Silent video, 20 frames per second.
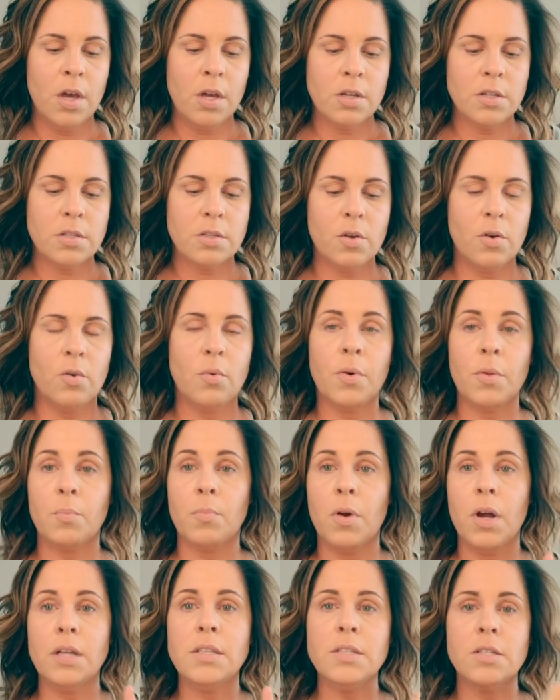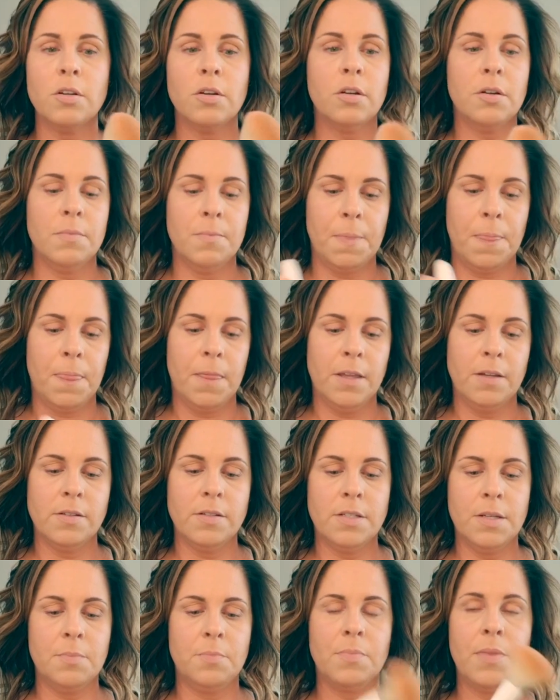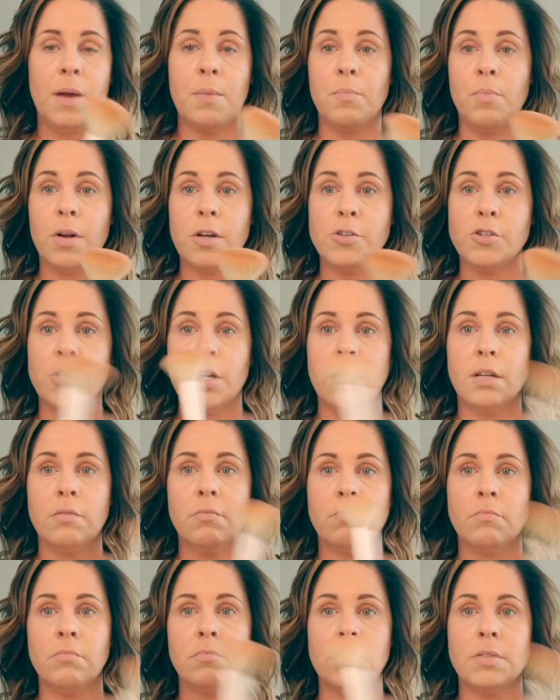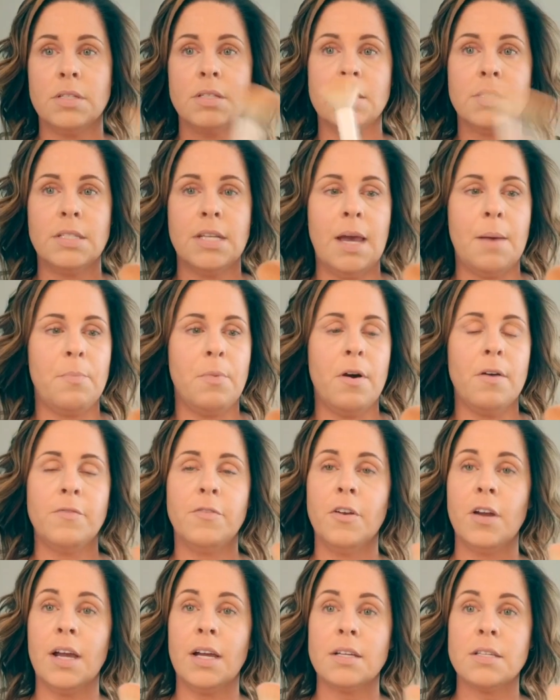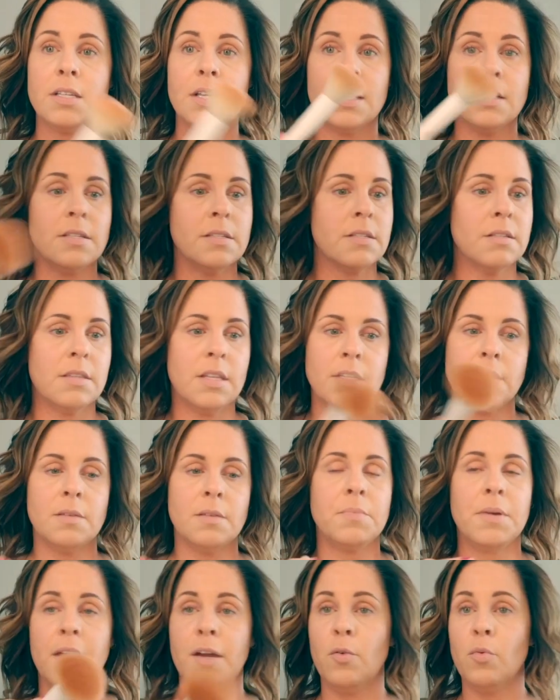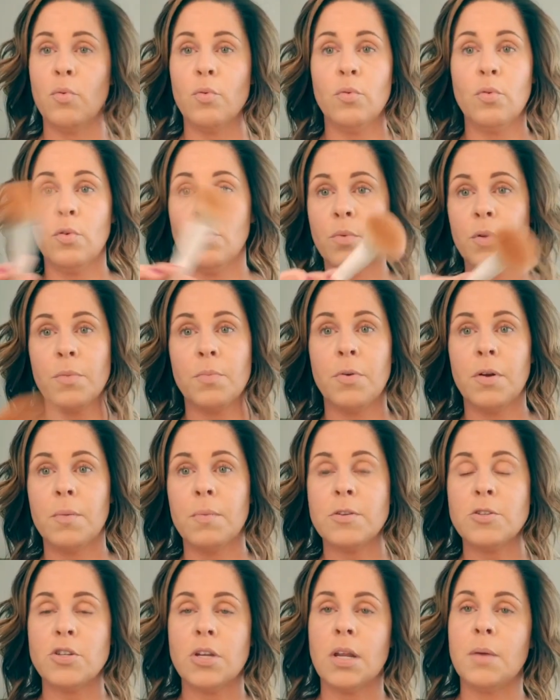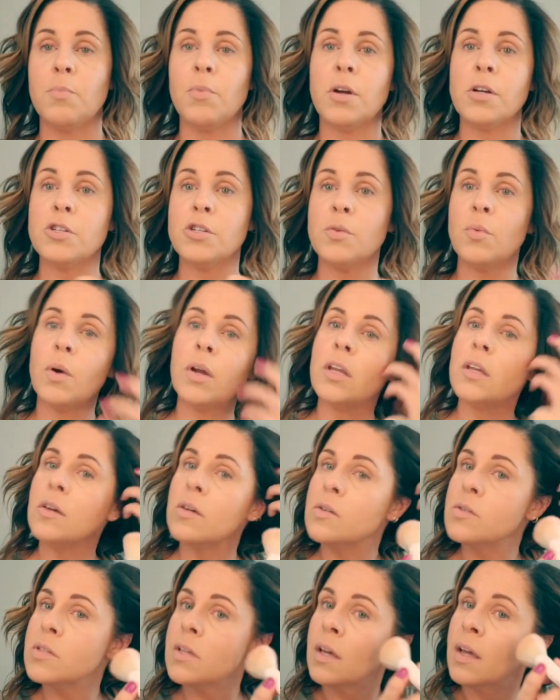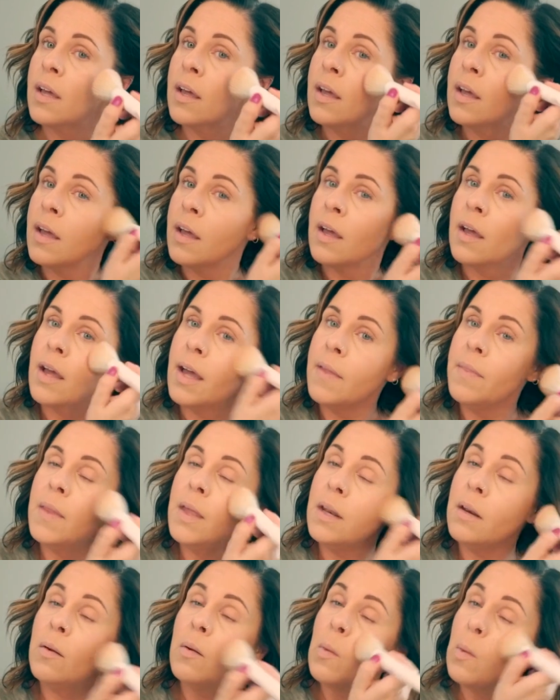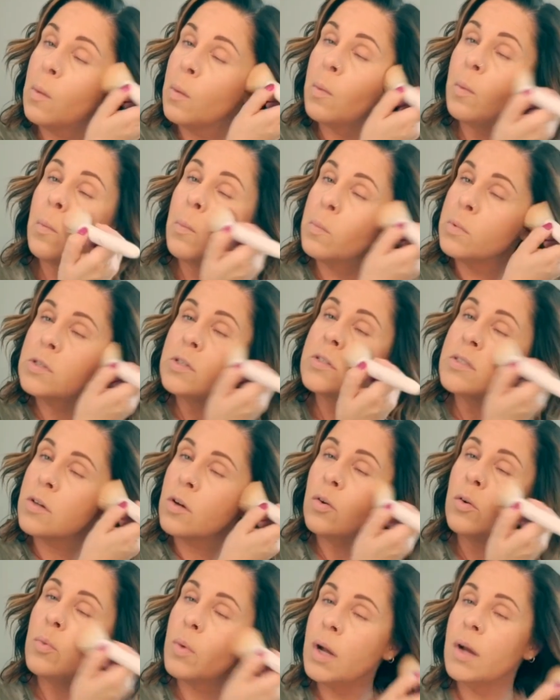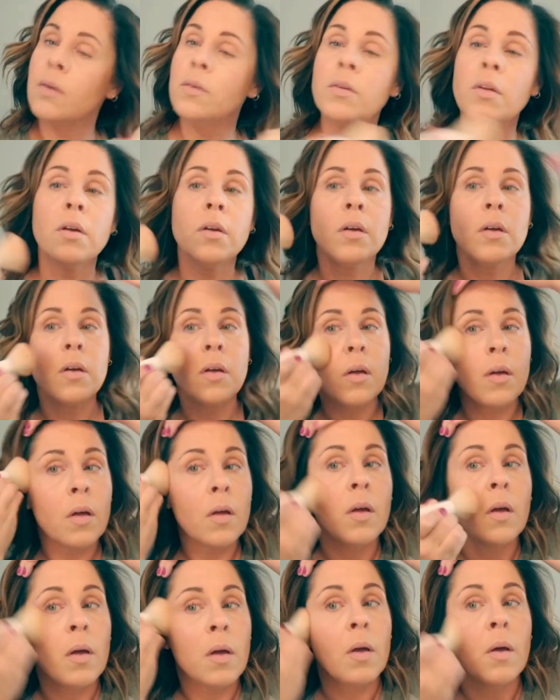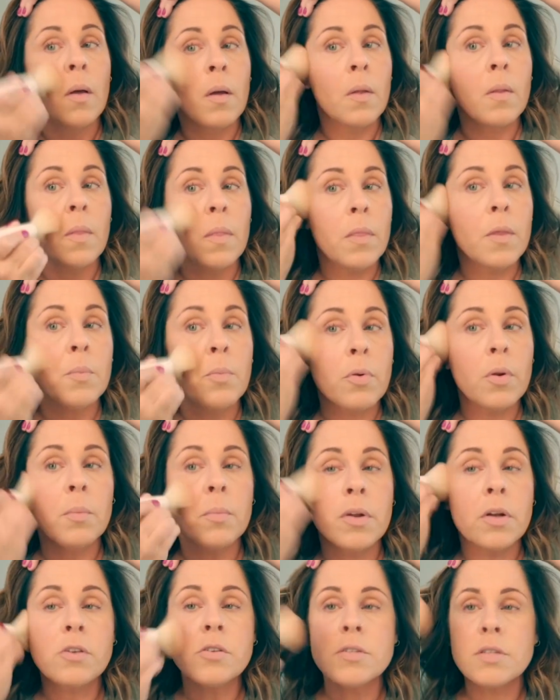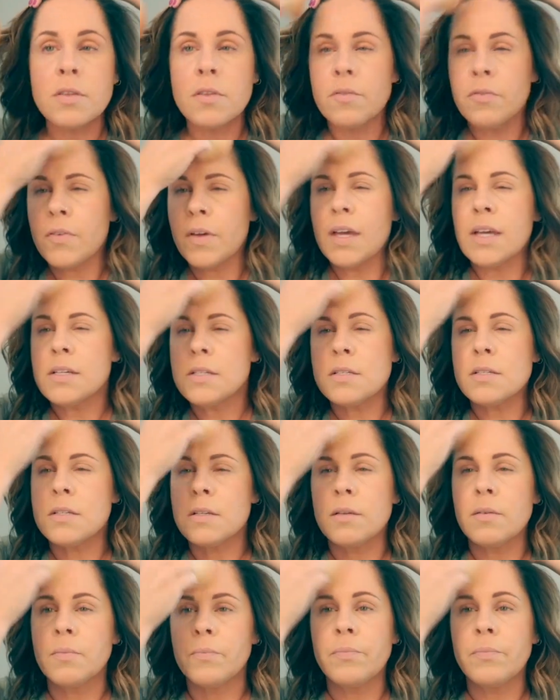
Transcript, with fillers: So with bronzer, you dip that brush in, tap off your excess. That's a big rule with pretty much any brush you want to use. And then we just go around the perimeters of the face.